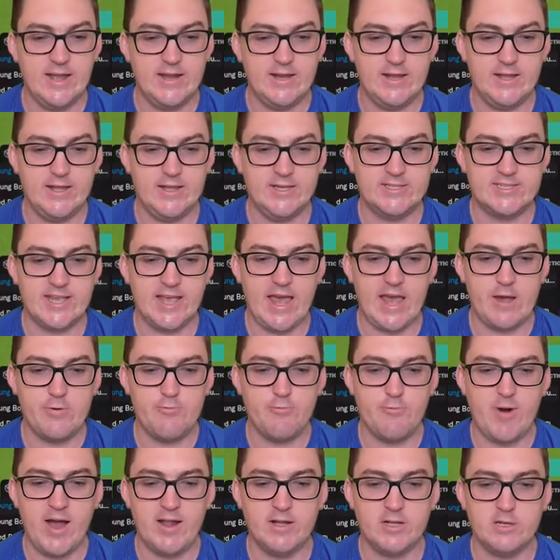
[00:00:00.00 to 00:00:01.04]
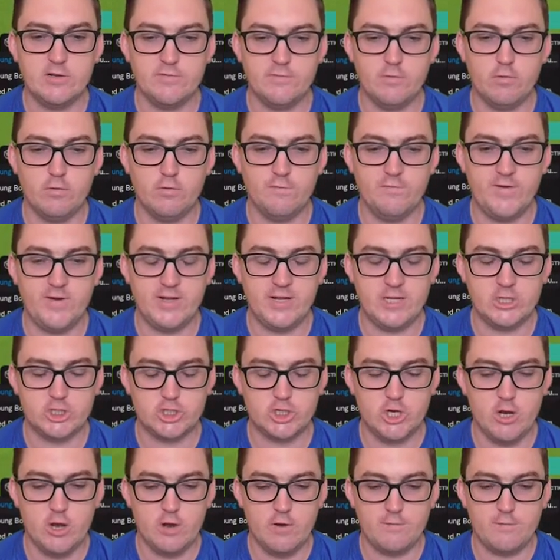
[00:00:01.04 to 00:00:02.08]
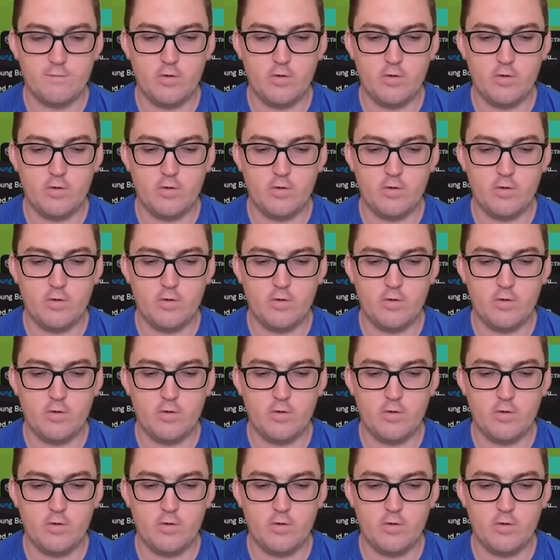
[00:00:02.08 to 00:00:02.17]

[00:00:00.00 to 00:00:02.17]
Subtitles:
and it is a wonderful finish